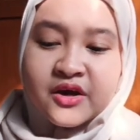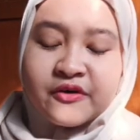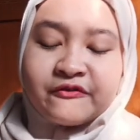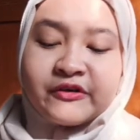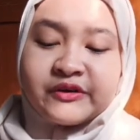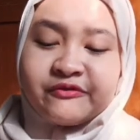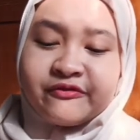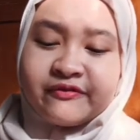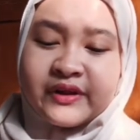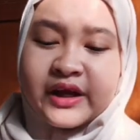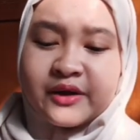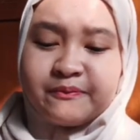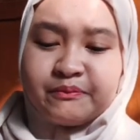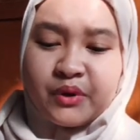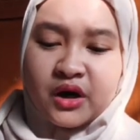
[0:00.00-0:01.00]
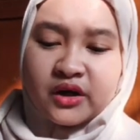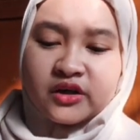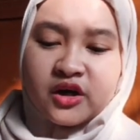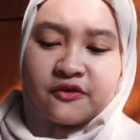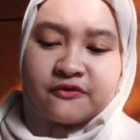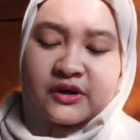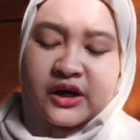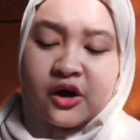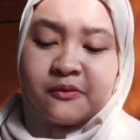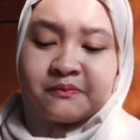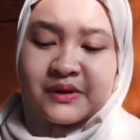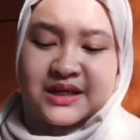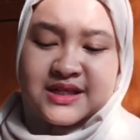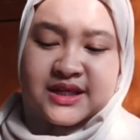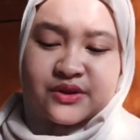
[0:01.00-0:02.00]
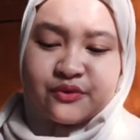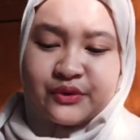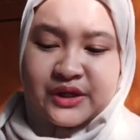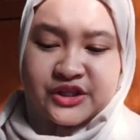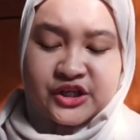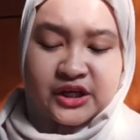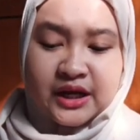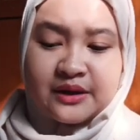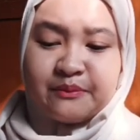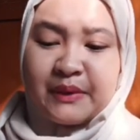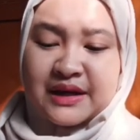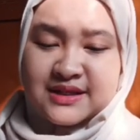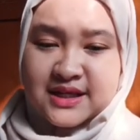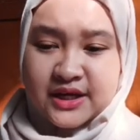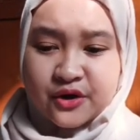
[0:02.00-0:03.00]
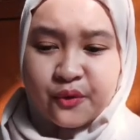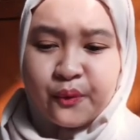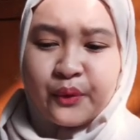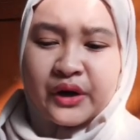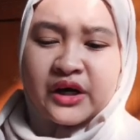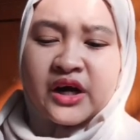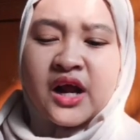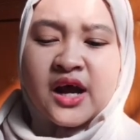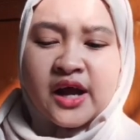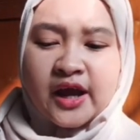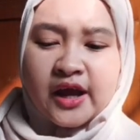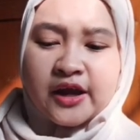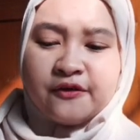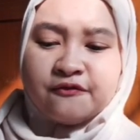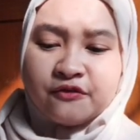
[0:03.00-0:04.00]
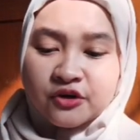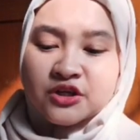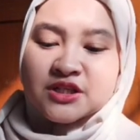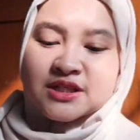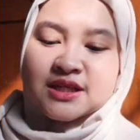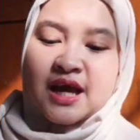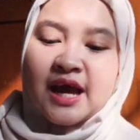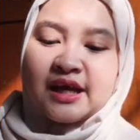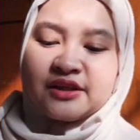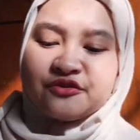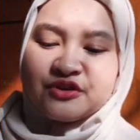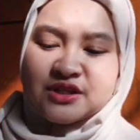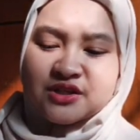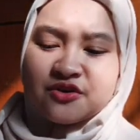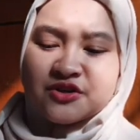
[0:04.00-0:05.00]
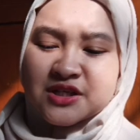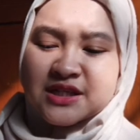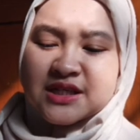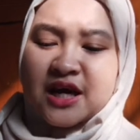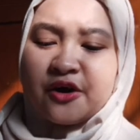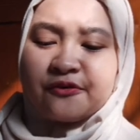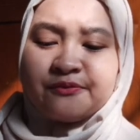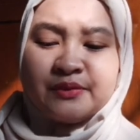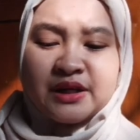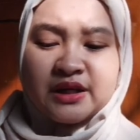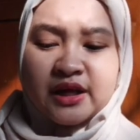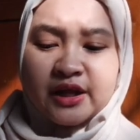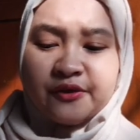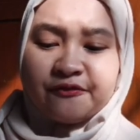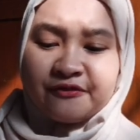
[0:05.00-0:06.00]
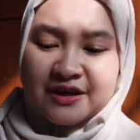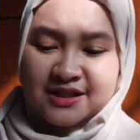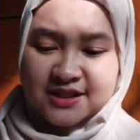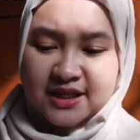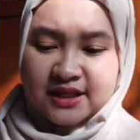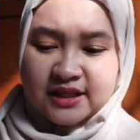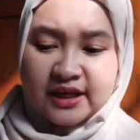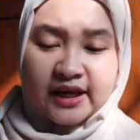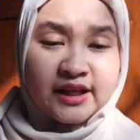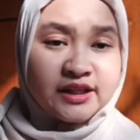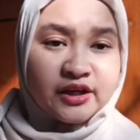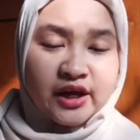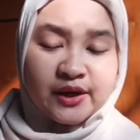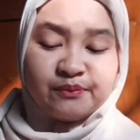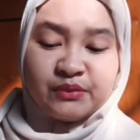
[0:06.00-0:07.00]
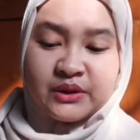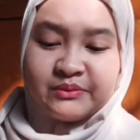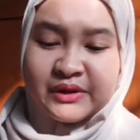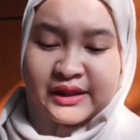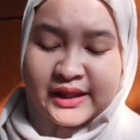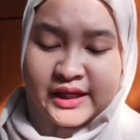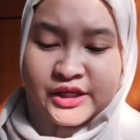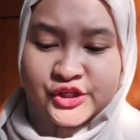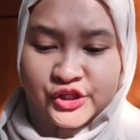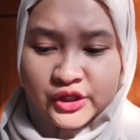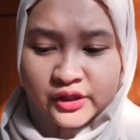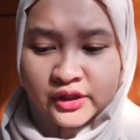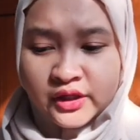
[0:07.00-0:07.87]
reflect part of a complex situation in Mexico where efforts and resources have been invested in the implementation